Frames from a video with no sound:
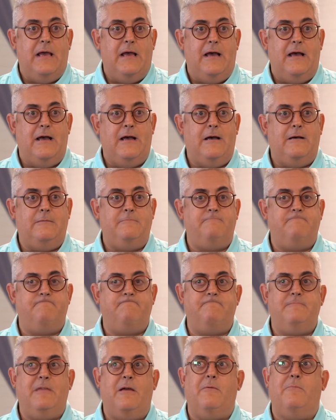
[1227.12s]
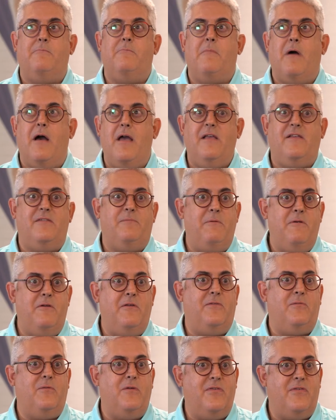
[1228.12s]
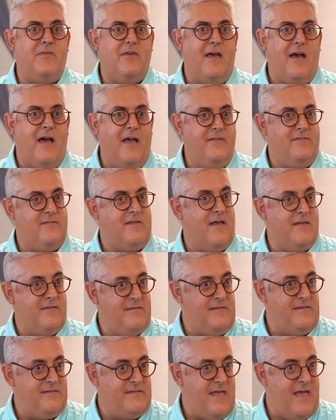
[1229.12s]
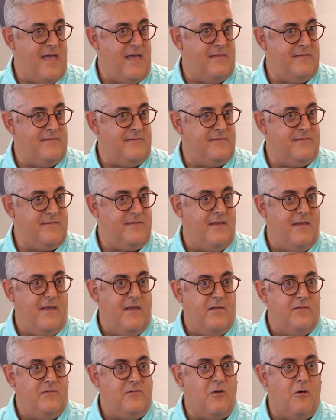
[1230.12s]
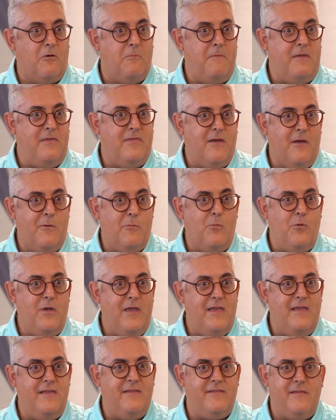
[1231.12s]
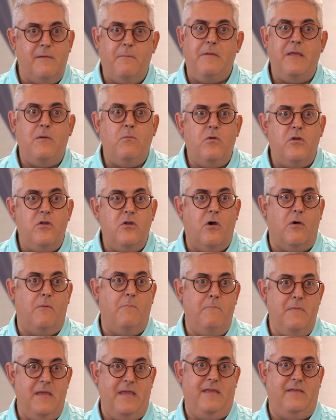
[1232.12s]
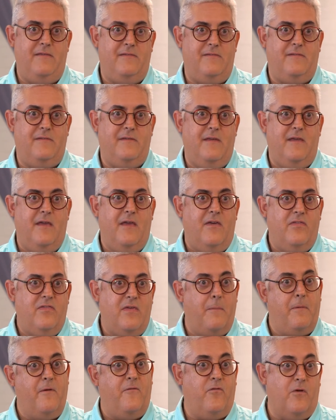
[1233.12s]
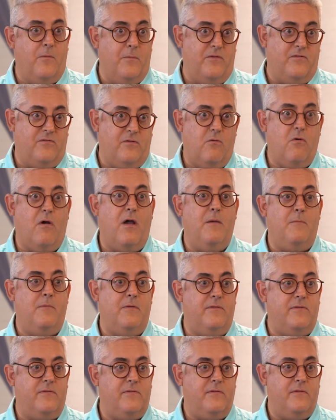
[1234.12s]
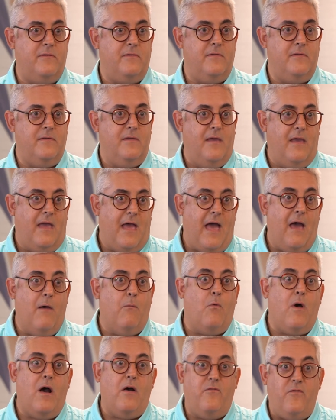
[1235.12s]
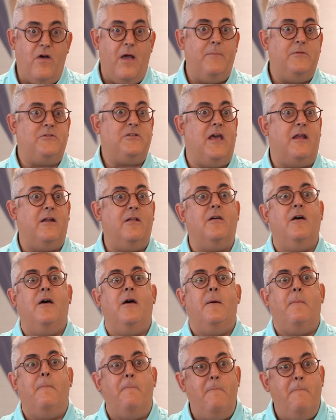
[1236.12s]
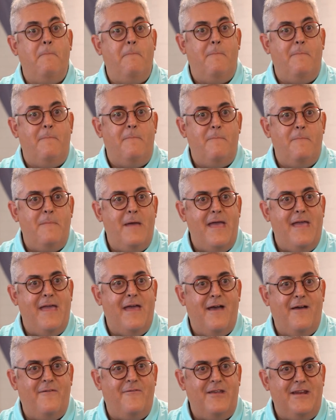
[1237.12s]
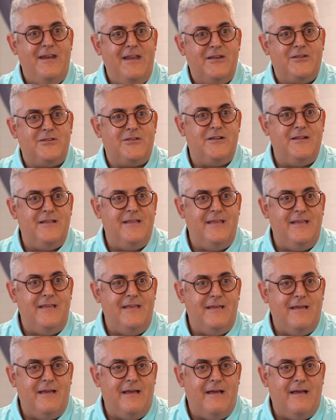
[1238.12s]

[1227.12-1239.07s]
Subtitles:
Now, my experience with iSCSI SANs told me that we simply would not meet the performance requirements. And while Fibre Channel may have initially